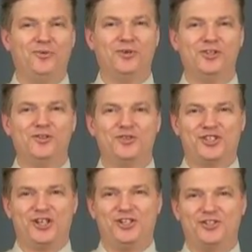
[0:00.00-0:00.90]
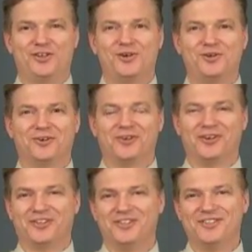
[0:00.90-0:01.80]
when you change who your
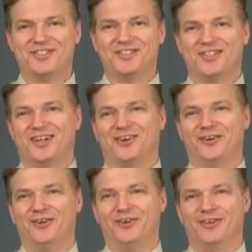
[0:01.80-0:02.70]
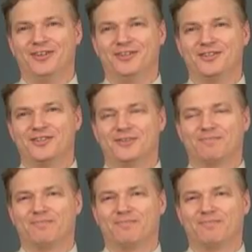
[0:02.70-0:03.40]
long-distance carrier is.